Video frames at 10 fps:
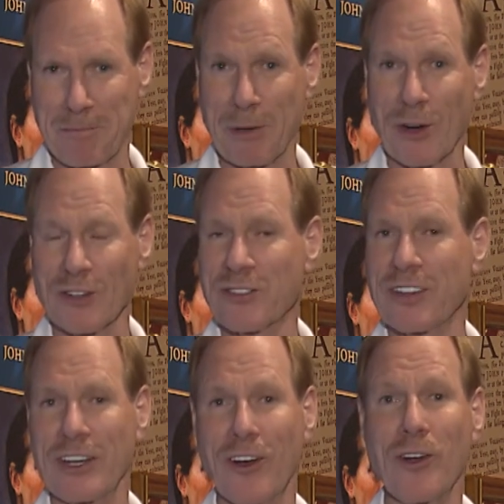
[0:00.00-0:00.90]
but also
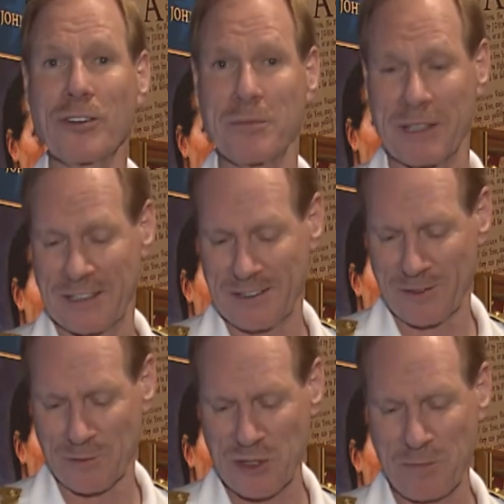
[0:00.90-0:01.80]
the ultimate
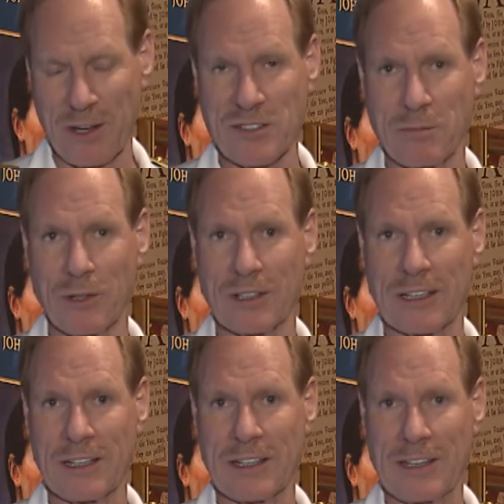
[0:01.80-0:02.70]

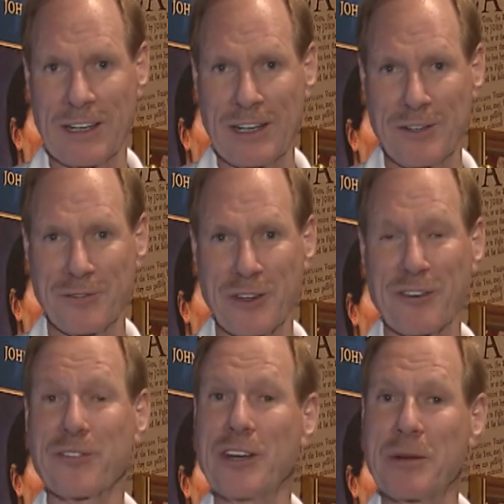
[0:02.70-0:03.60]
responsibility for
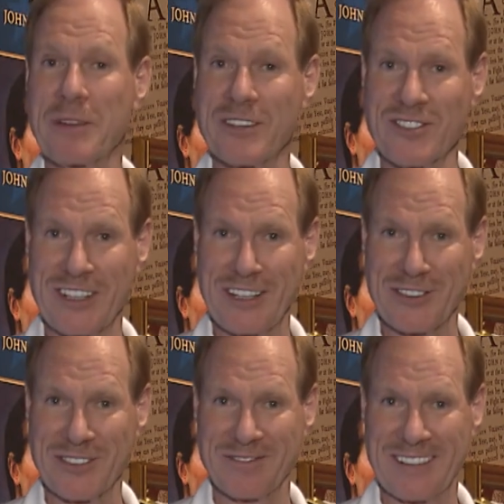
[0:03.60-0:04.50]
the freedom of the
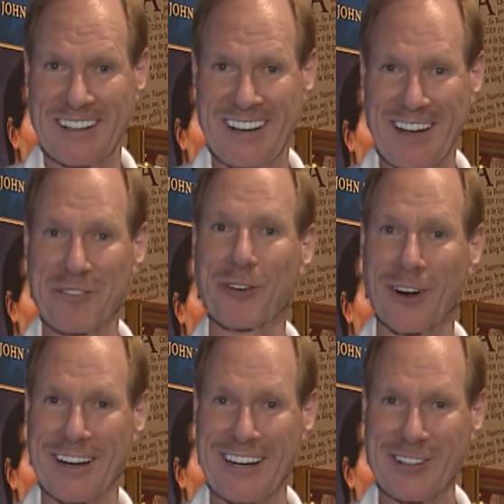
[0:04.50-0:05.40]
seas and for
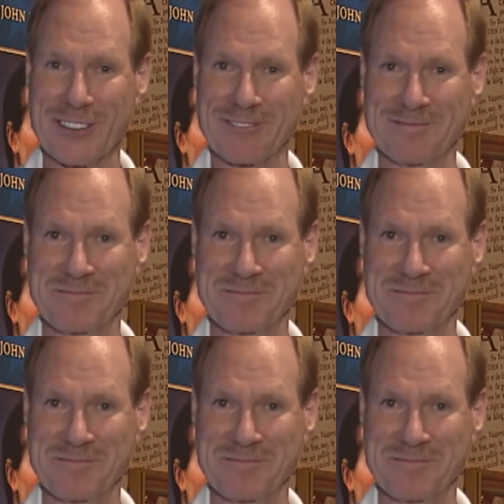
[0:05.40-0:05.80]
our nation.